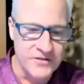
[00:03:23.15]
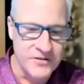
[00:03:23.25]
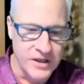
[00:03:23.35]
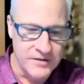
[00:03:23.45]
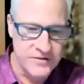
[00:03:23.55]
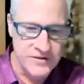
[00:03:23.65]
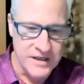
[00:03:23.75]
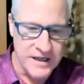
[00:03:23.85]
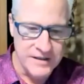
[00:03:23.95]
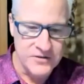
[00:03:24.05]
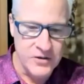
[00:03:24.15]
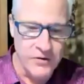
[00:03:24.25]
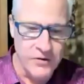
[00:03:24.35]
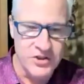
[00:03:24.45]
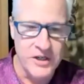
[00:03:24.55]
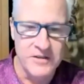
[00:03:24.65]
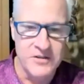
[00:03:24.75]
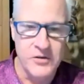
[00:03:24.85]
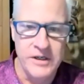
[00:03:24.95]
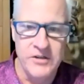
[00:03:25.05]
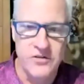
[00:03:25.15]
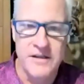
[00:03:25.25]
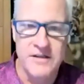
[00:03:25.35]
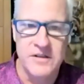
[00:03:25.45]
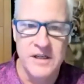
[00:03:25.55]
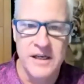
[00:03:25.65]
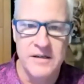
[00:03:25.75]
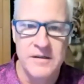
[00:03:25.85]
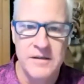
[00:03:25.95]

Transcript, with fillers: So let's uh, let's go ahead and share this screen and try this again